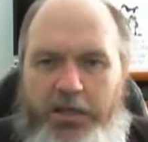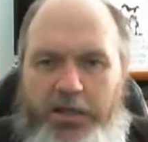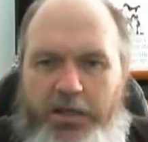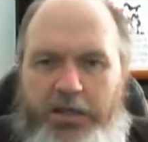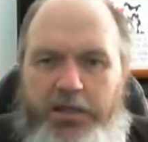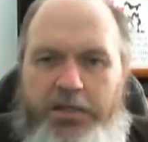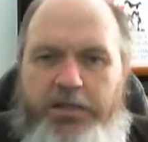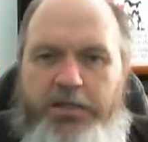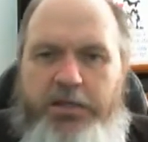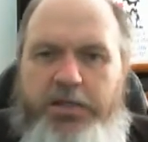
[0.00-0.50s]

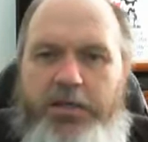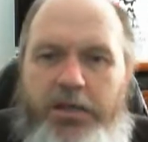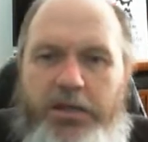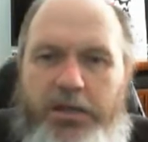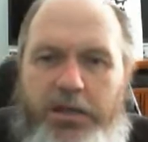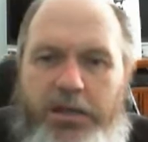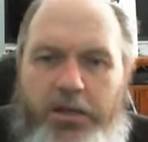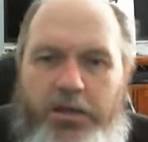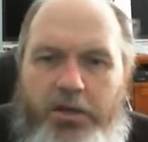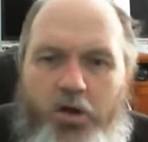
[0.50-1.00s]
Is
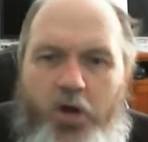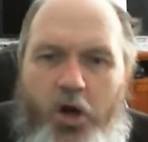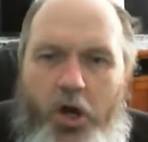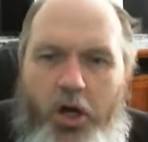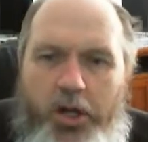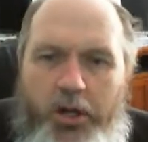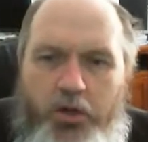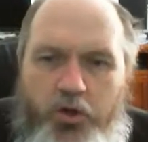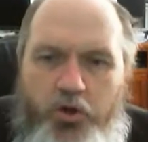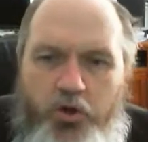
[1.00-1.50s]
she
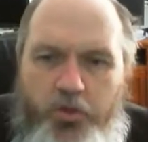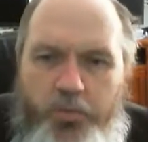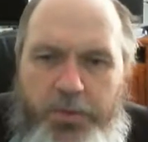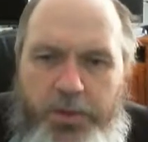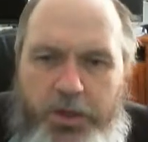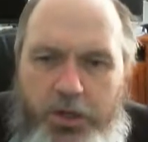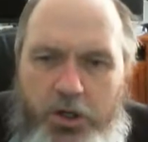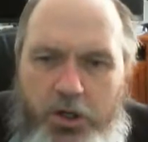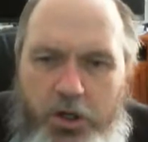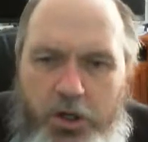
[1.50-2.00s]
going to
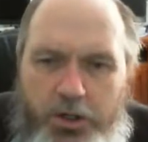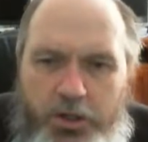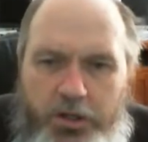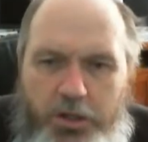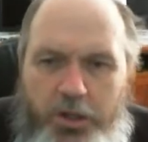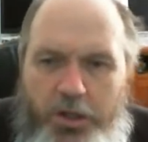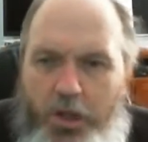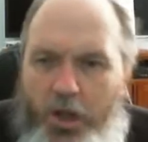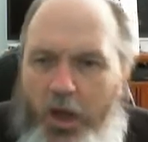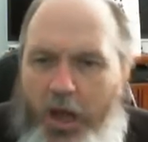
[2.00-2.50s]
be good?
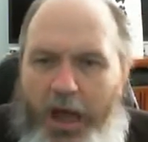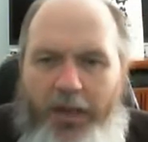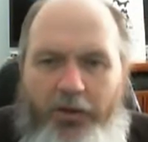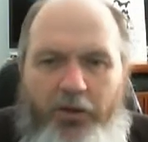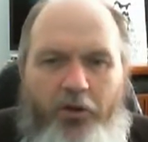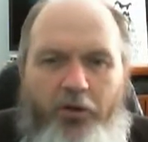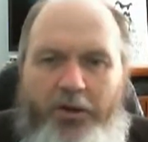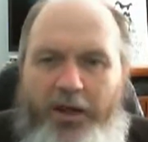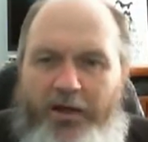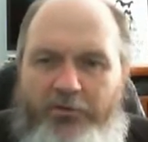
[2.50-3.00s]
I
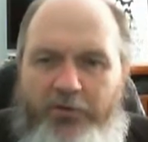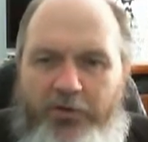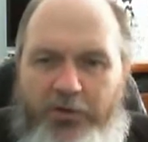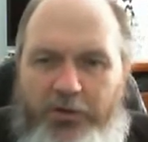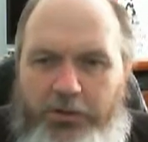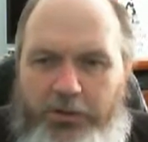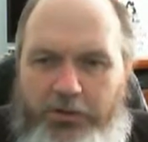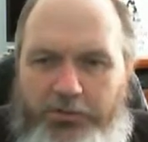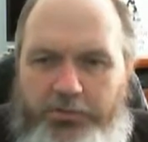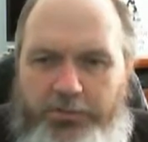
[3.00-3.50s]
don't have a
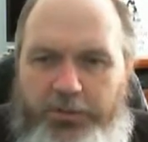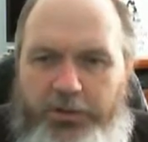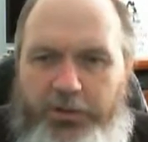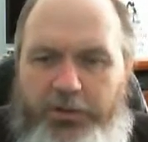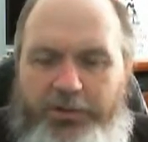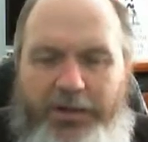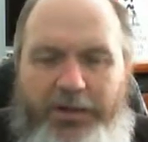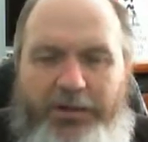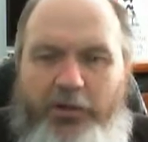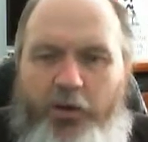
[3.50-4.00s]
clue
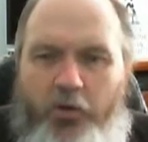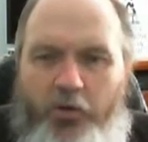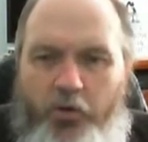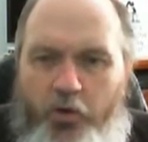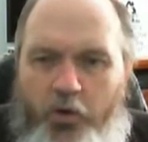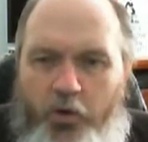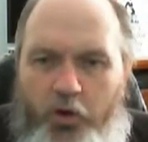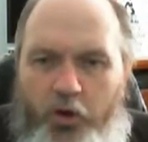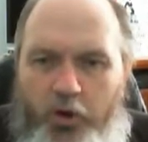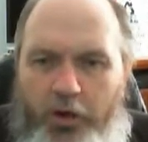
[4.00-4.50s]
because I don't
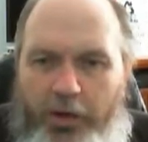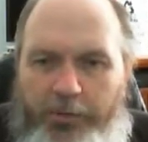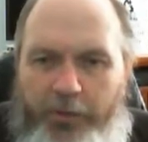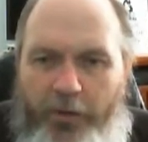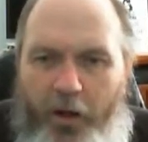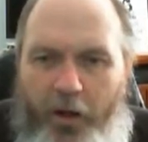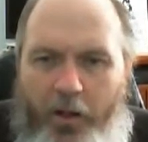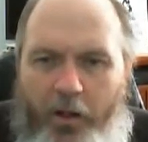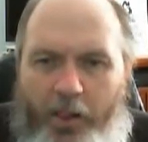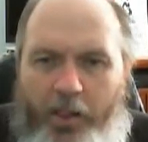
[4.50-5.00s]
know her at
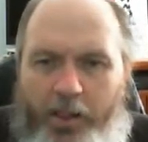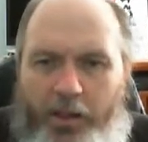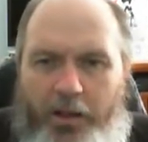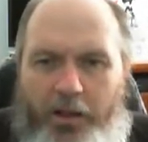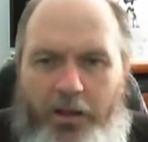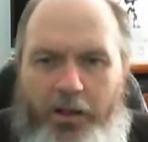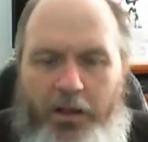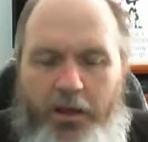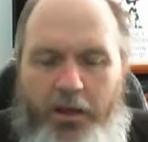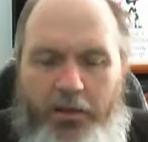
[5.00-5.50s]
all.
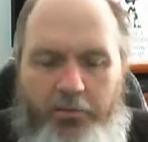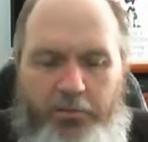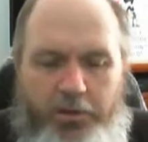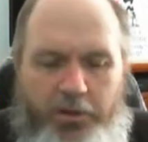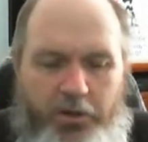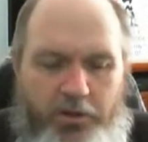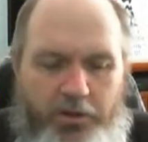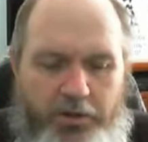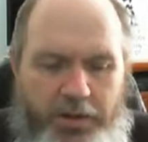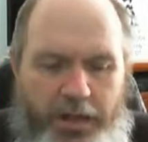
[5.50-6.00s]

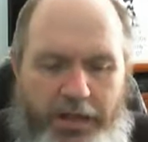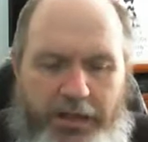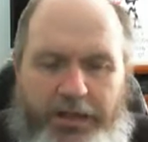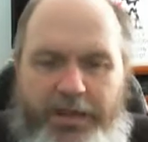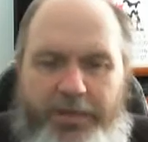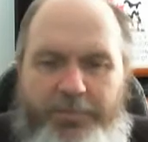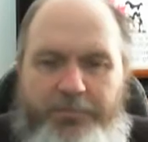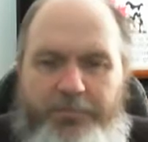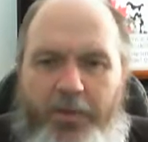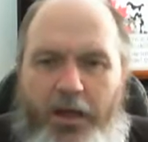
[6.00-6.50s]
Because I
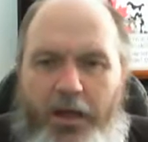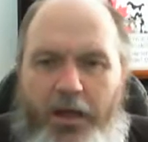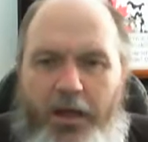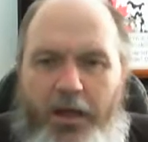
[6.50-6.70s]
keep